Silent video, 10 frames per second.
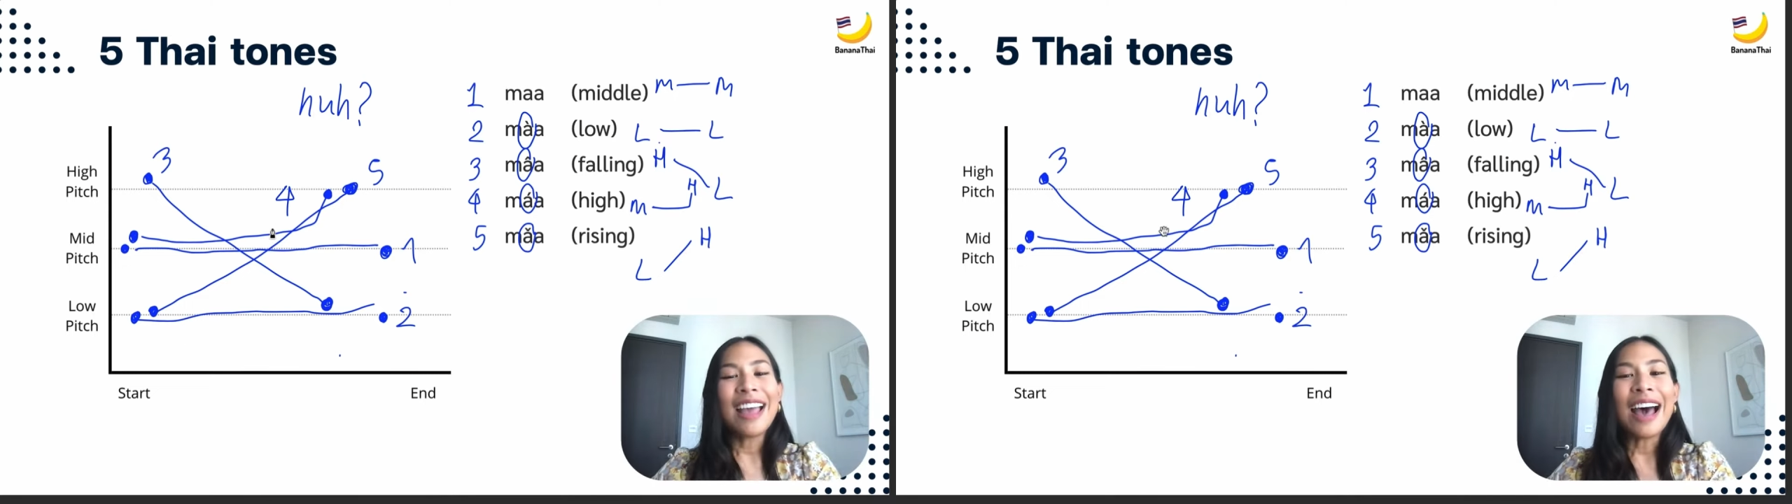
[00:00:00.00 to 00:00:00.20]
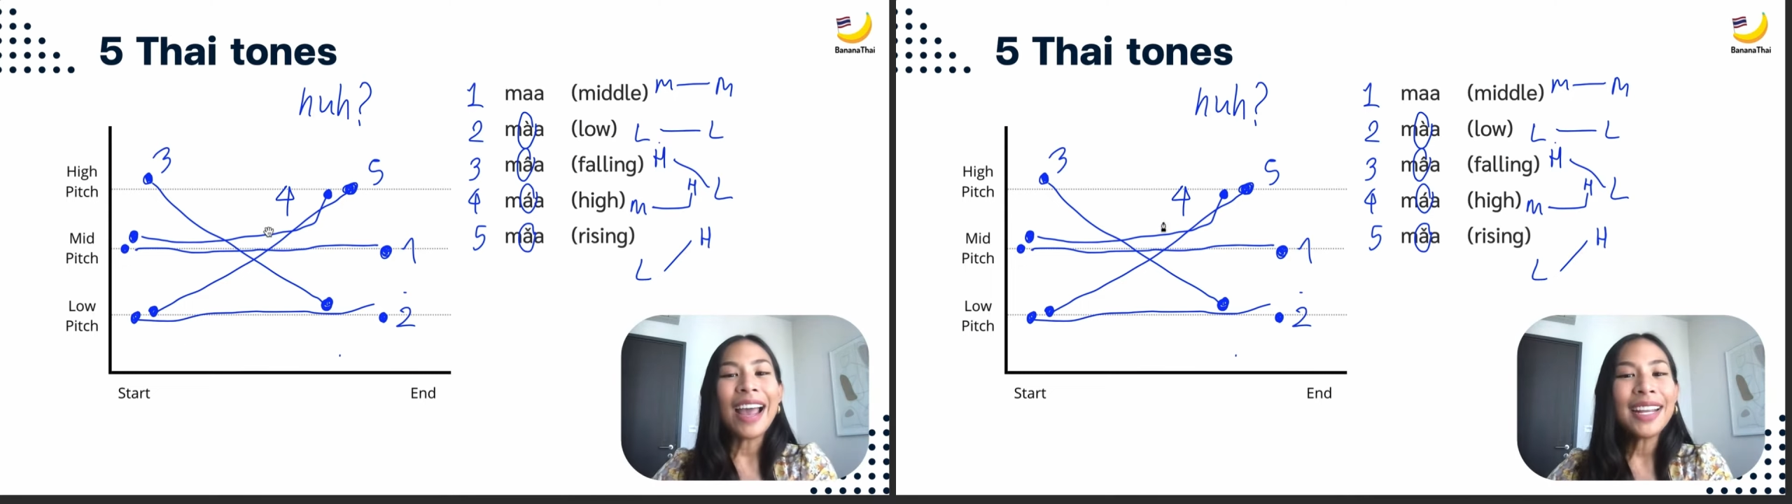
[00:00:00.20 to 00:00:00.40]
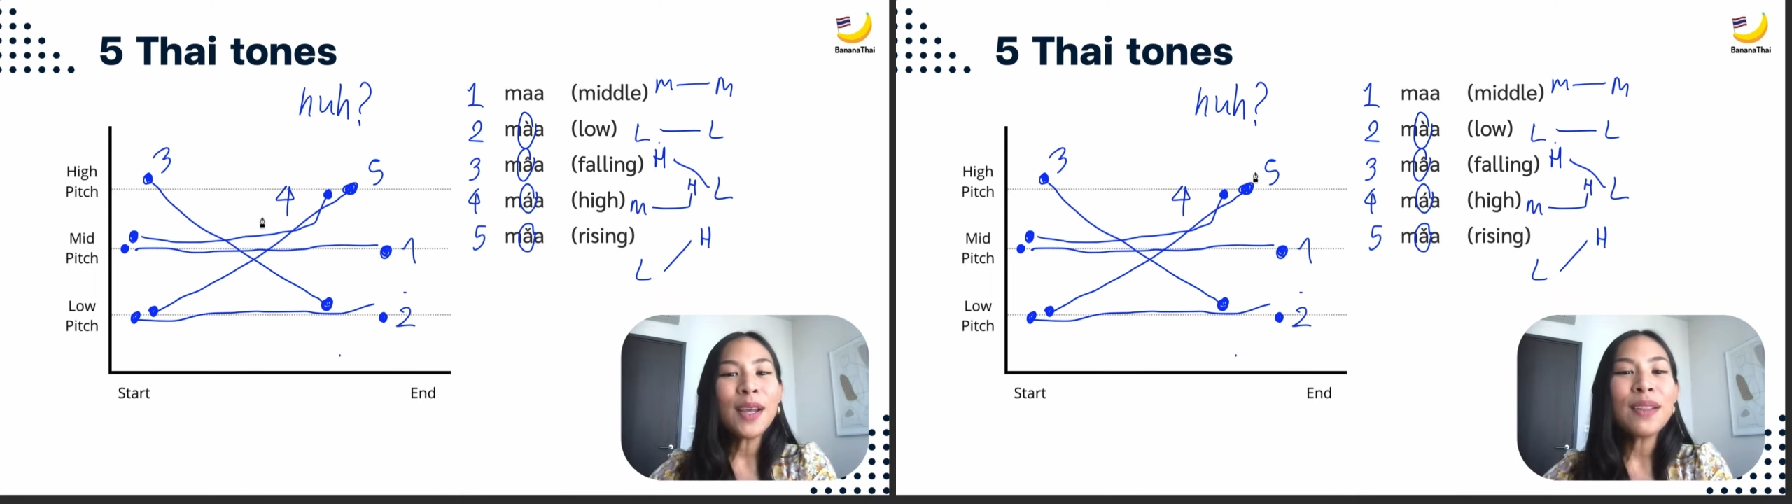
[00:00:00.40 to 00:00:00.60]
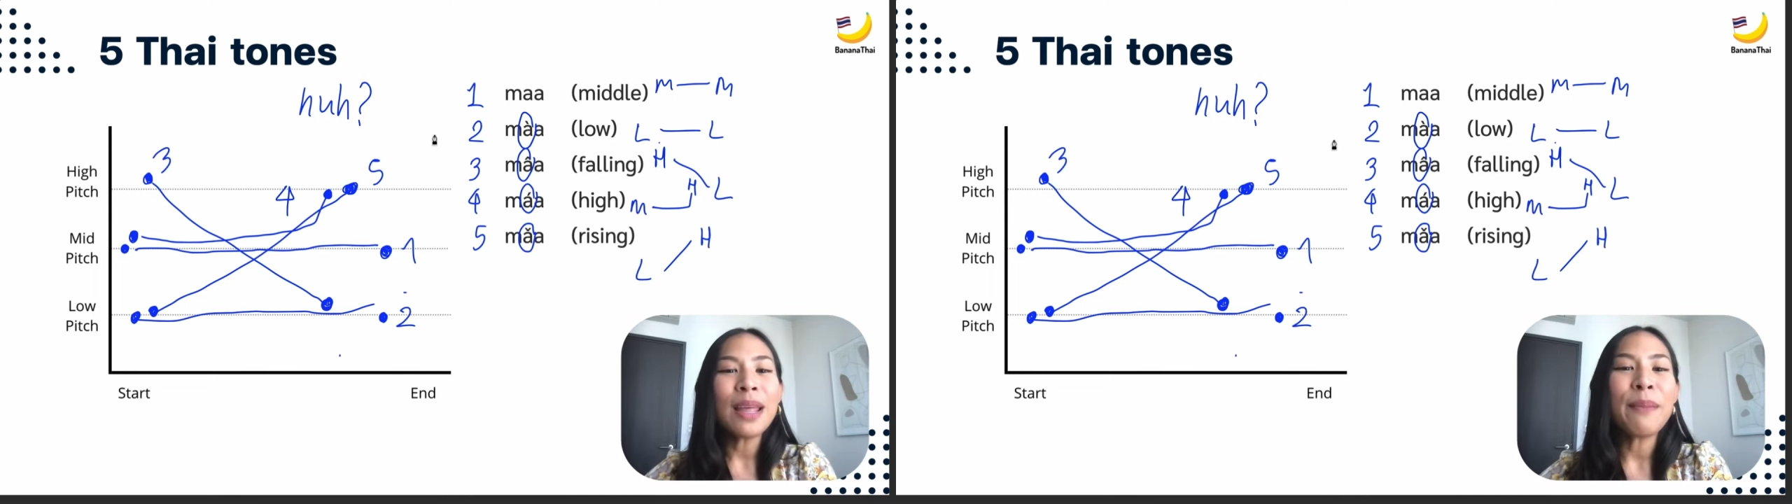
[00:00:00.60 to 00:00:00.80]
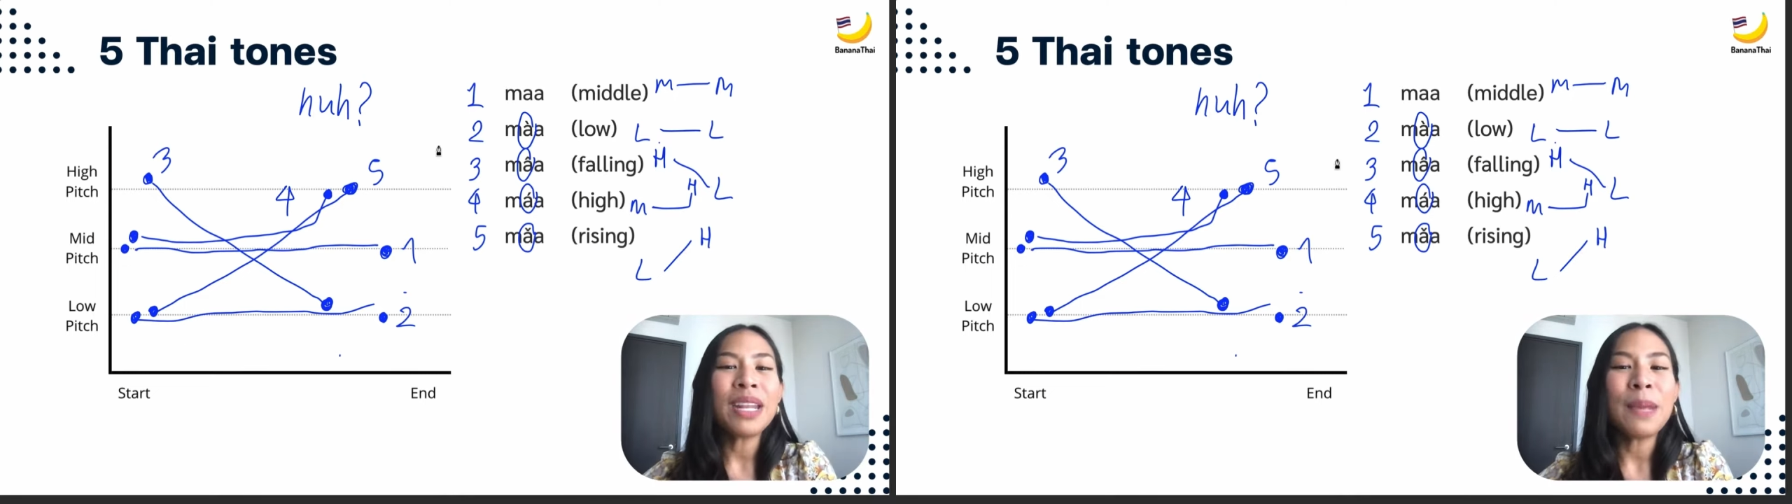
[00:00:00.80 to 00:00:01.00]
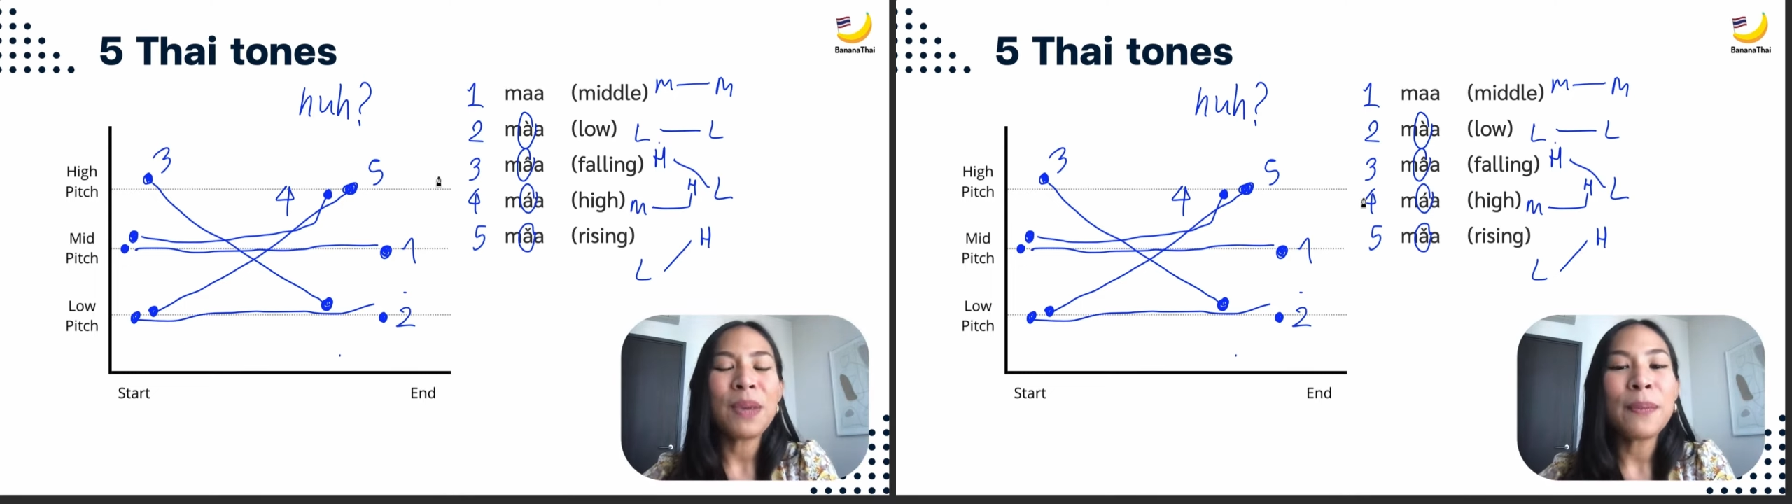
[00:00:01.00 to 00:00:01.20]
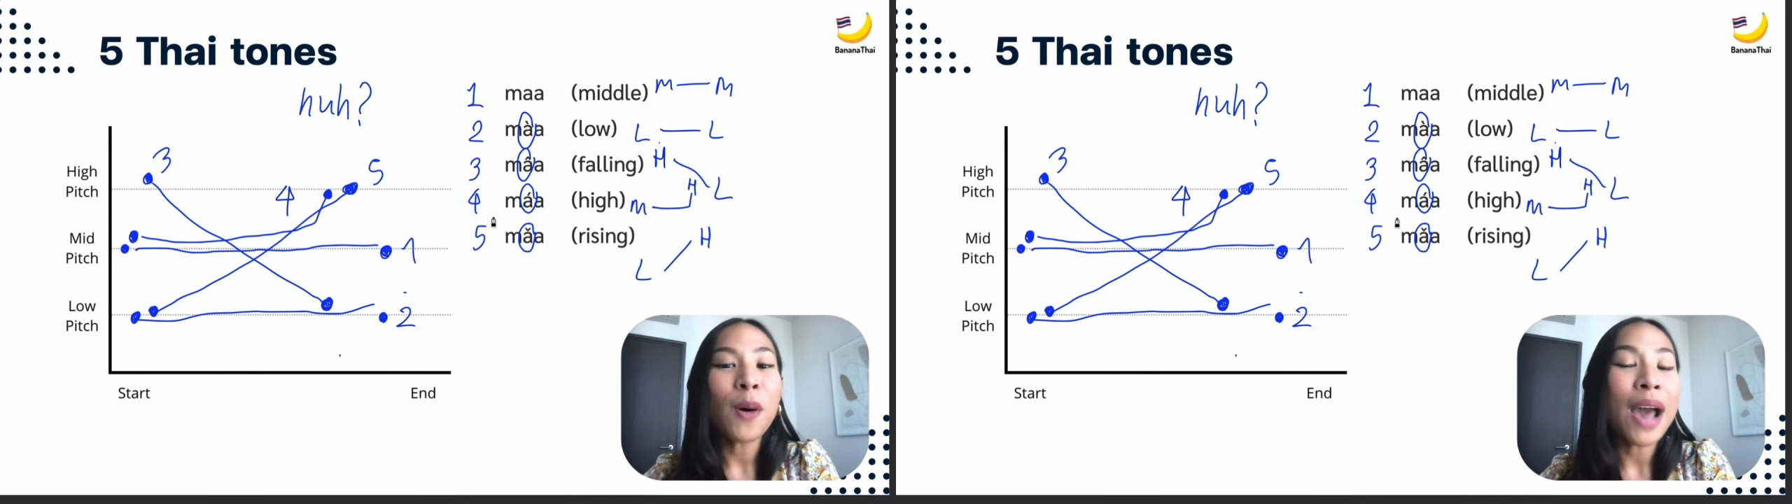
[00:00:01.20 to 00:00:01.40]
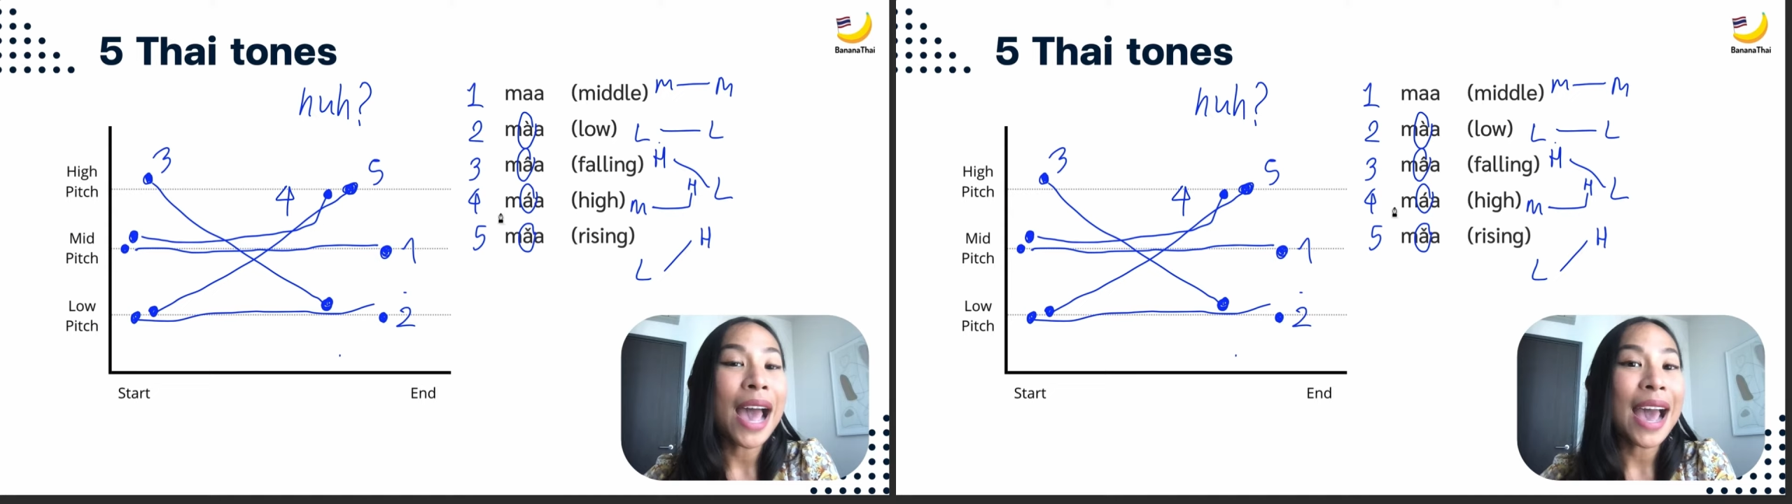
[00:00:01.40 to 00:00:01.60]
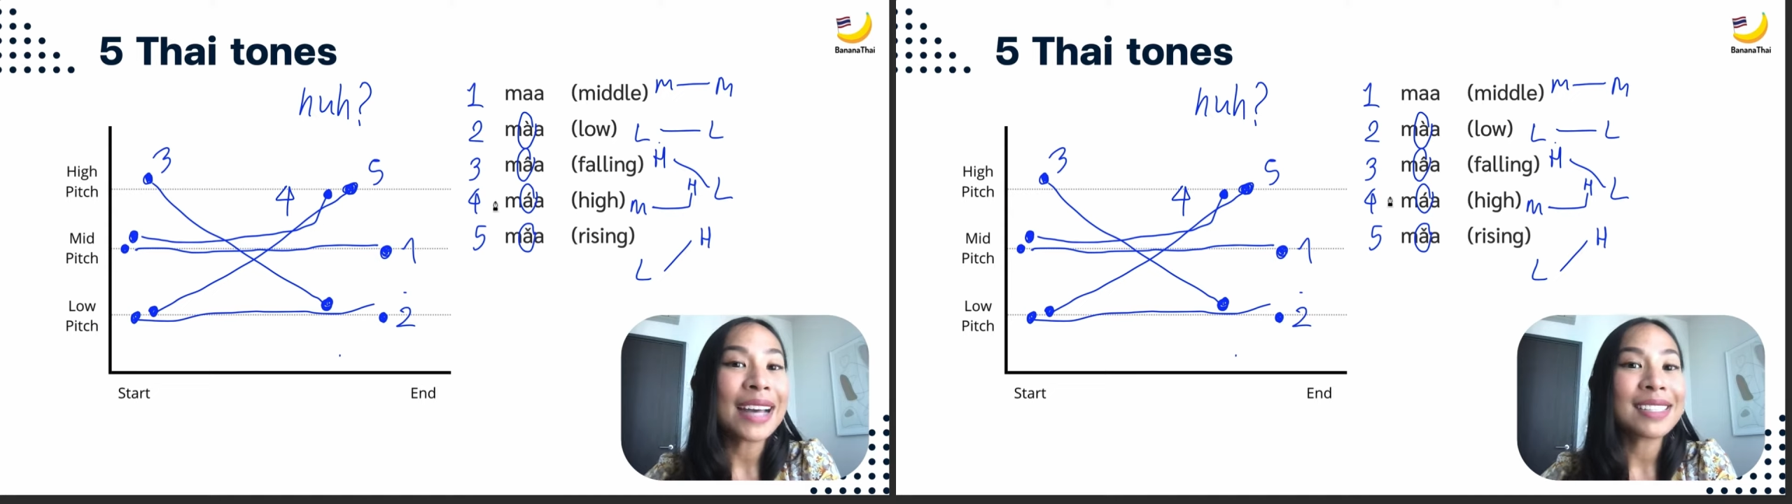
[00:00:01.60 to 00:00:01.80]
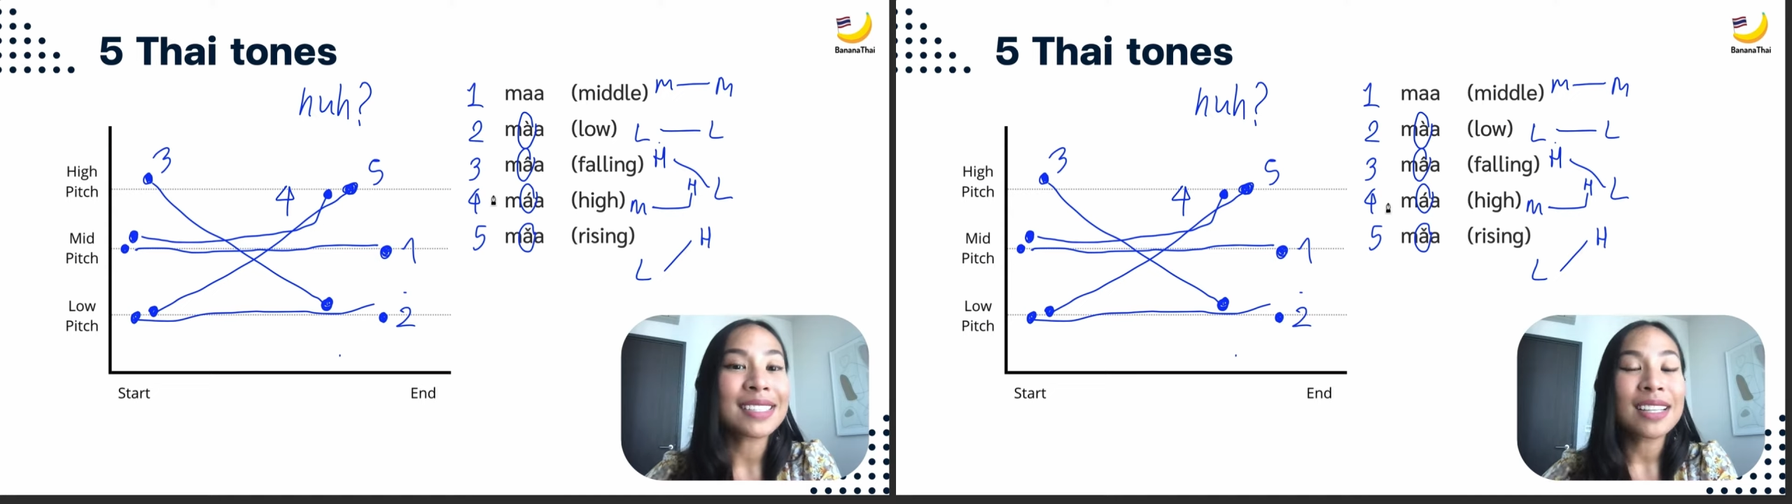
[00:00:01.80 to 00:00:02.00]
I know that many people
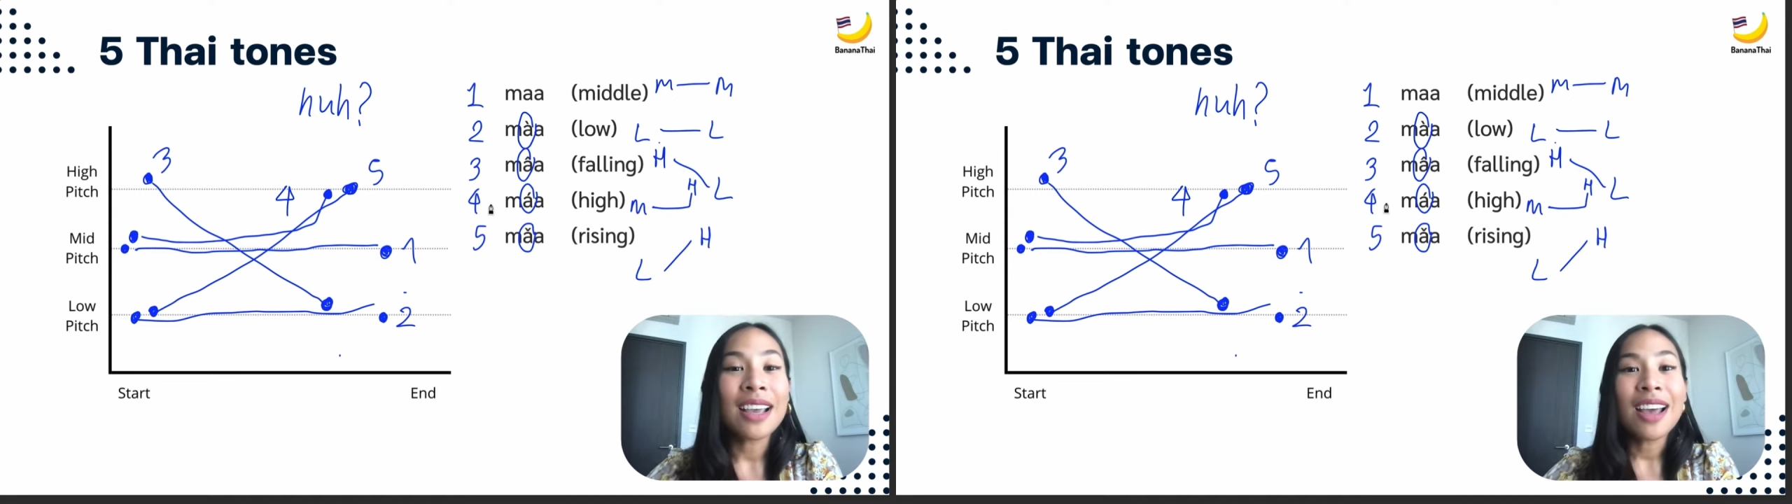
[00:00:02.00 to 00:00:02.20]
has,